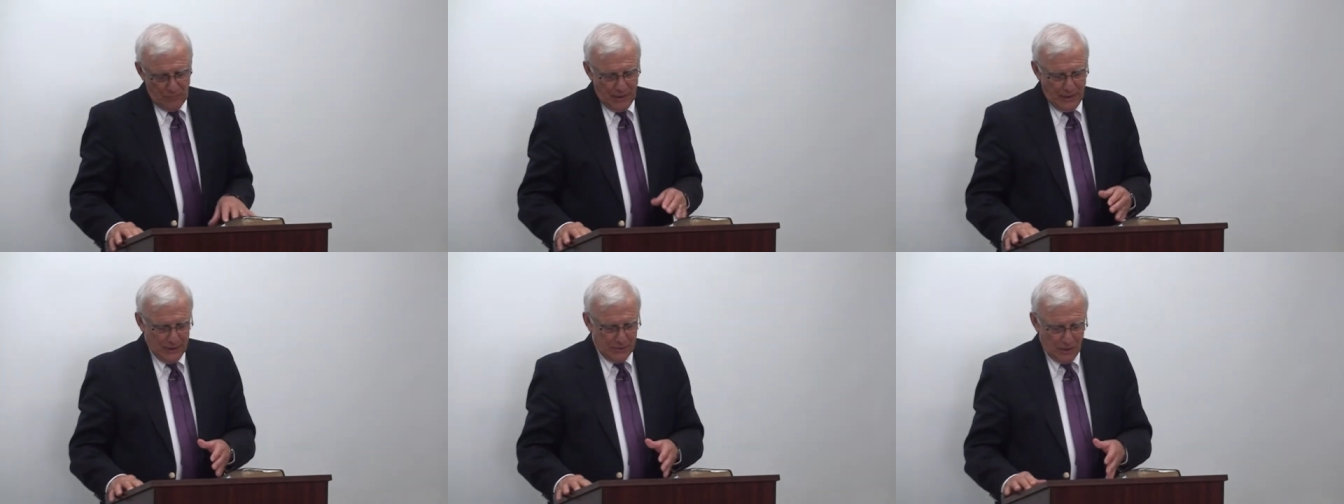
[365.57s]

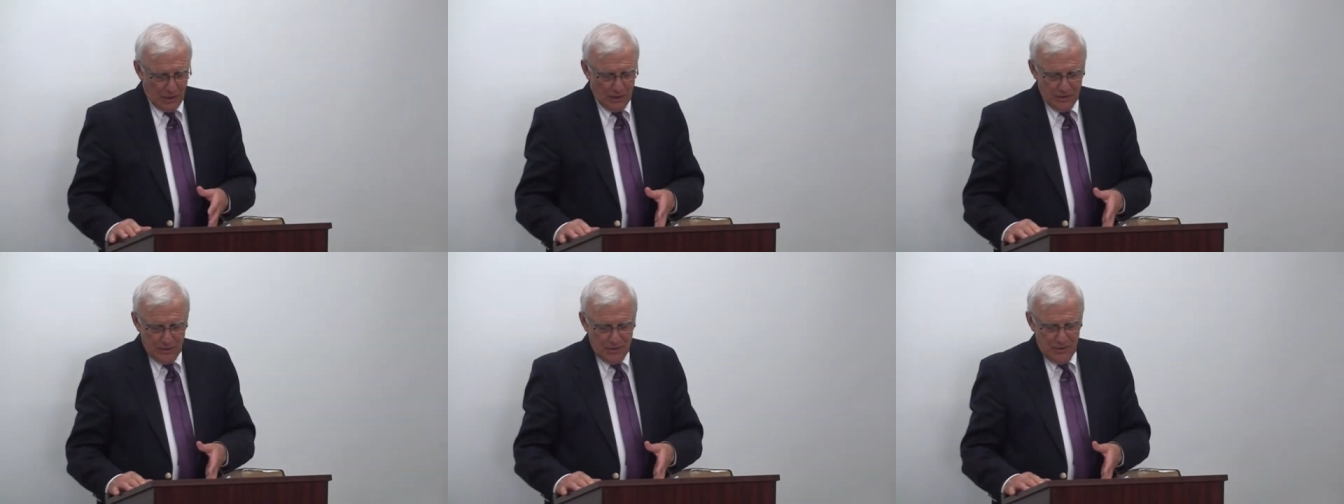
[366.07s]
And uh,
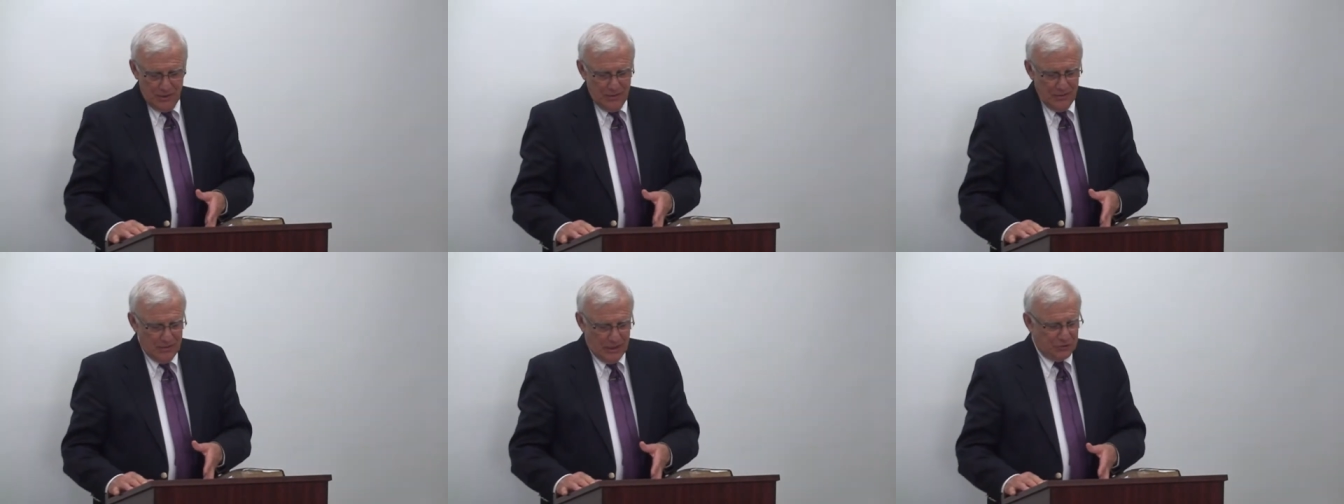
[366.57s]

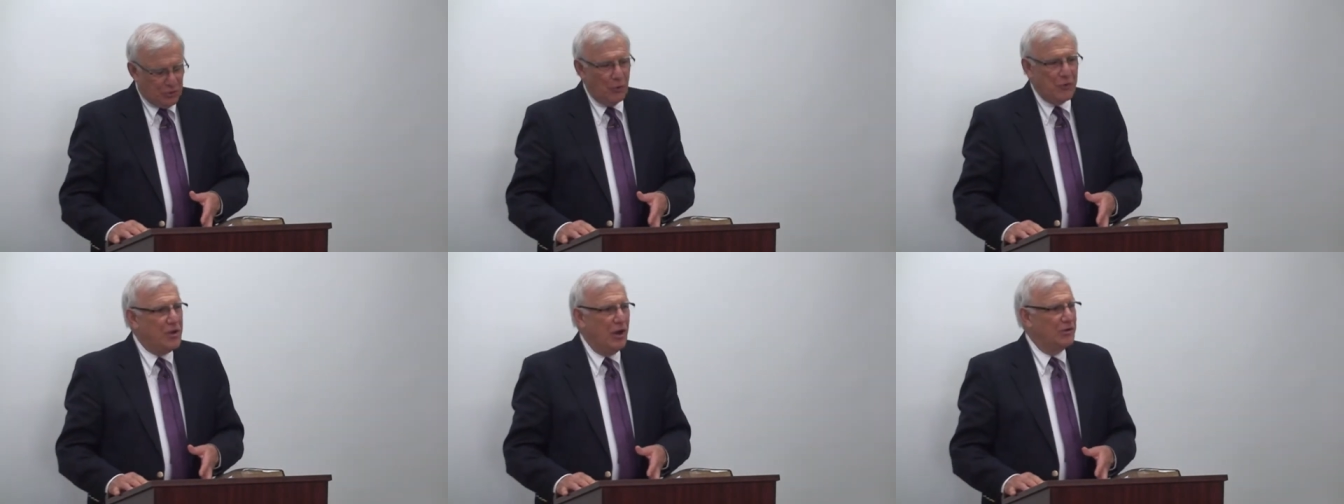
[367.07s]
I
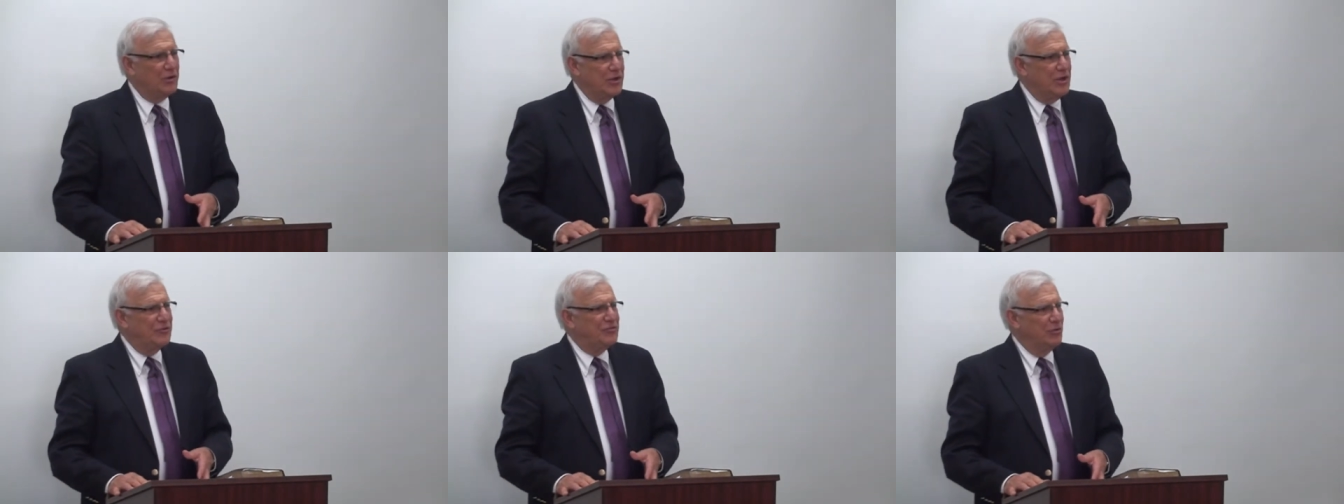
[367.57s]
told the
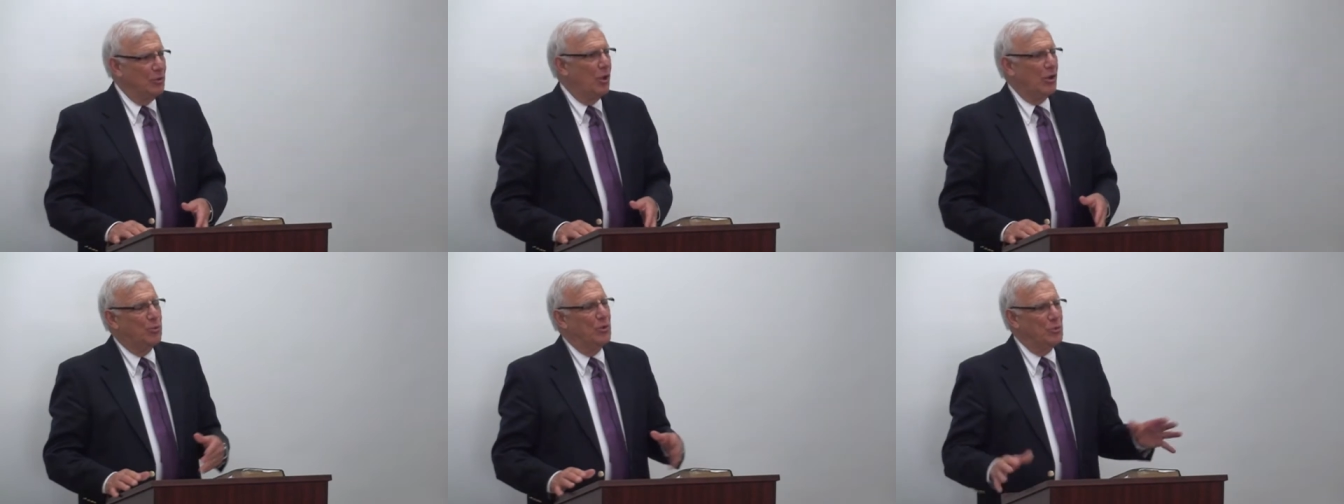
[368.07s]
congregation,
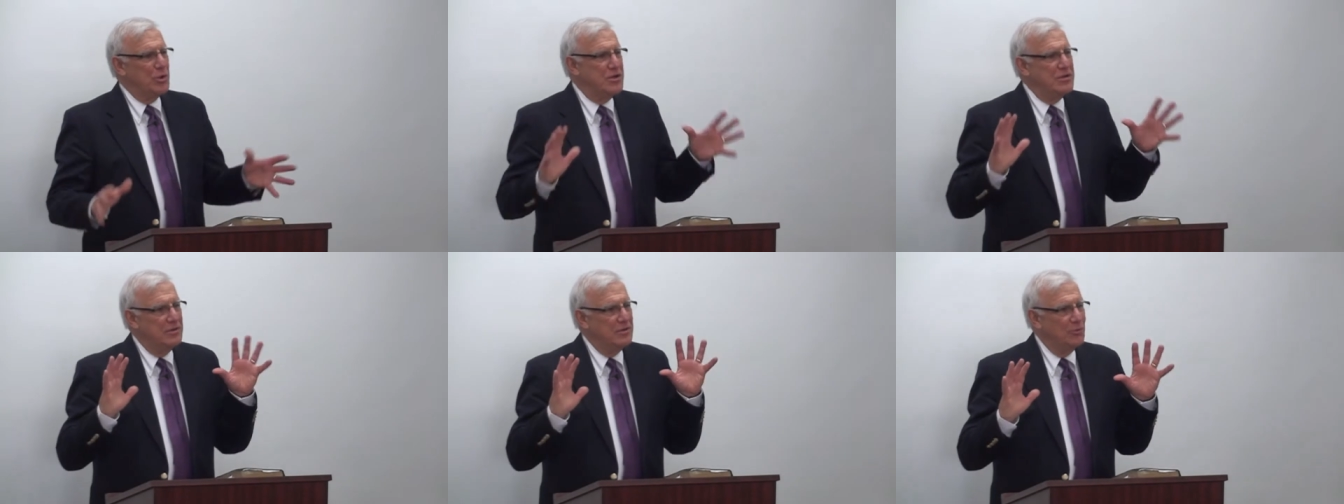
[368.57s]
look, when
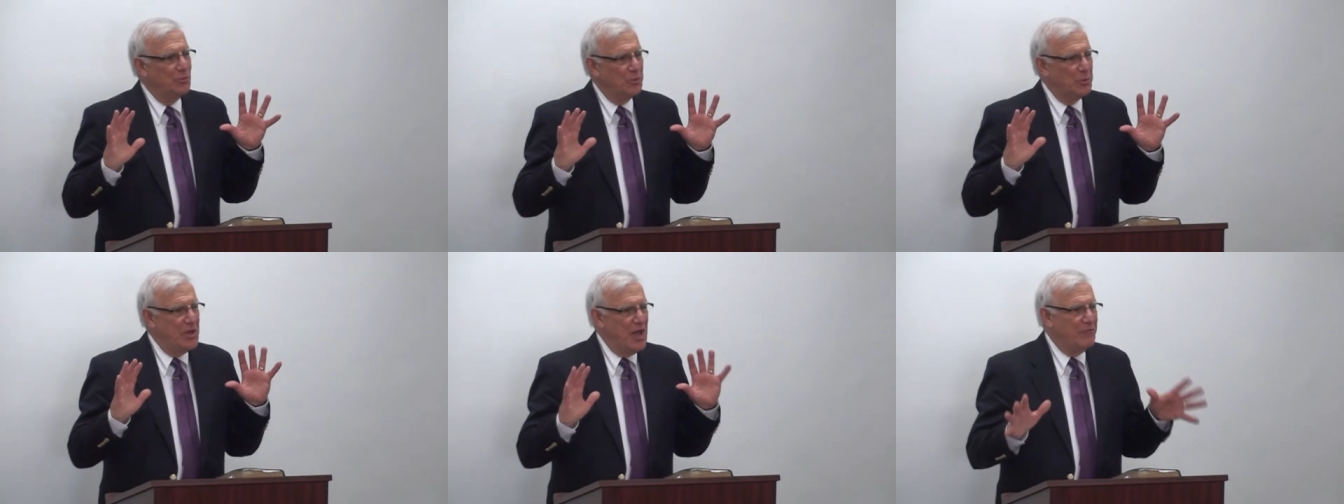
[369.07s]
we,
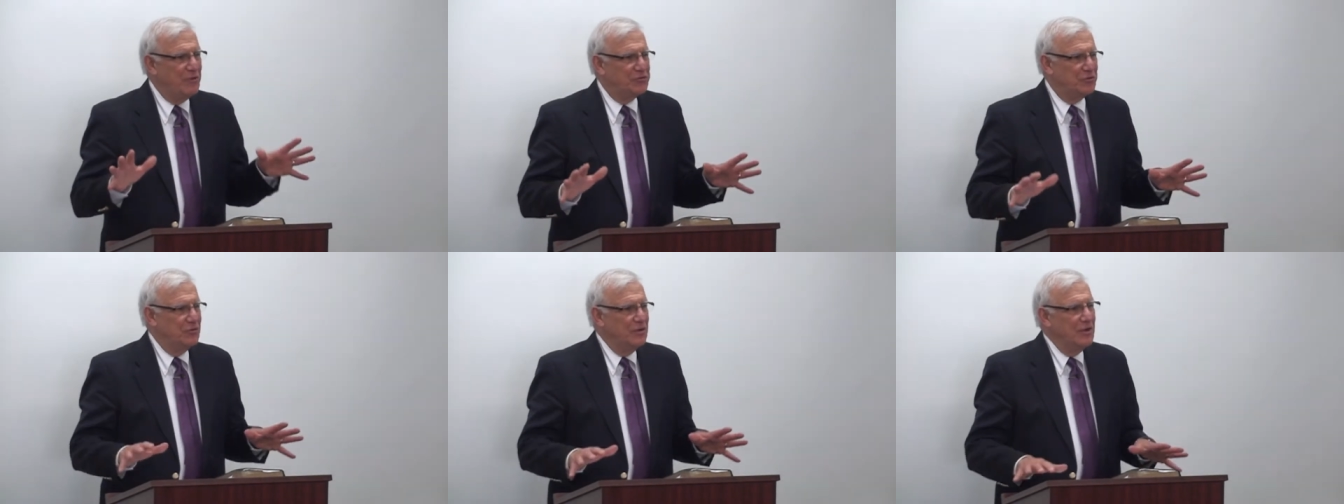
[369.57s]
when we, have, his,